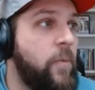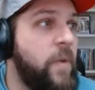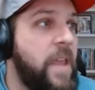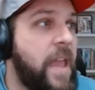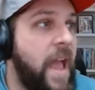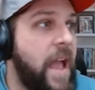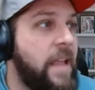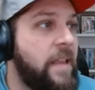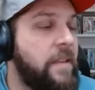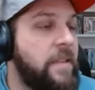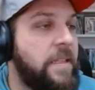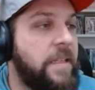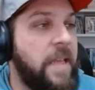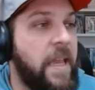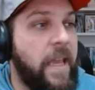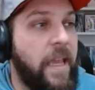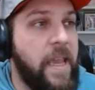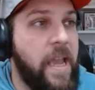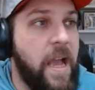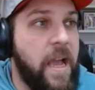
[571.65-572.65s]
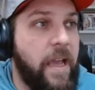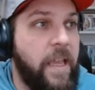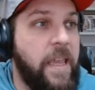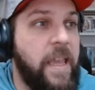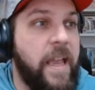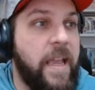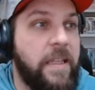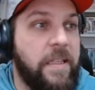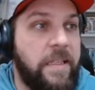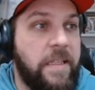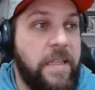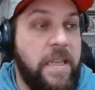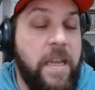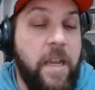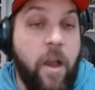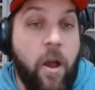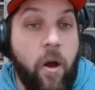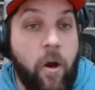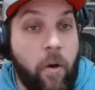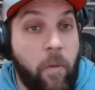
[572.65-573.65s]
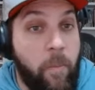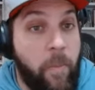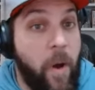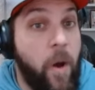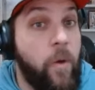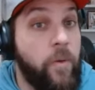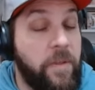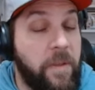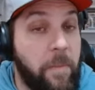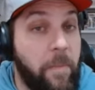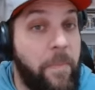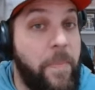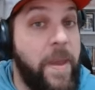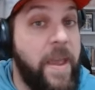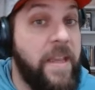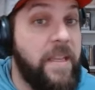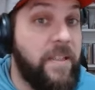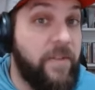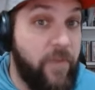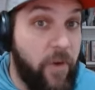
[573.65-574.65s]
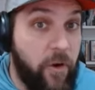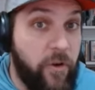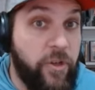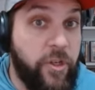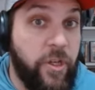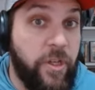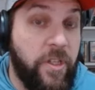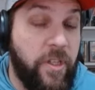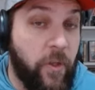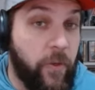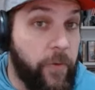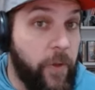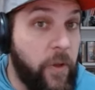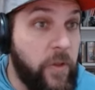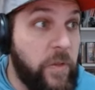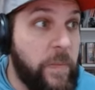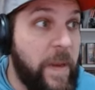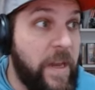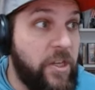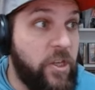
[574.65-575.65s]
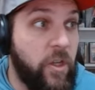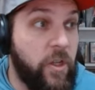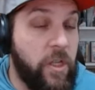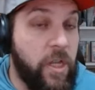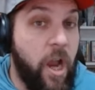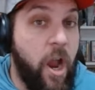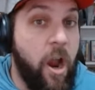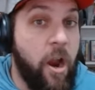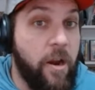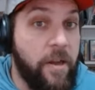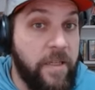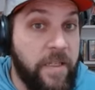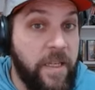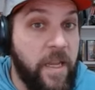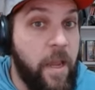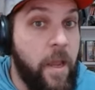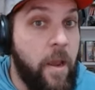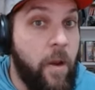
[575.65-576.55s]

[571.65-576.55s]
We had Thierry Henry and Zico, both base versions, so no special cards.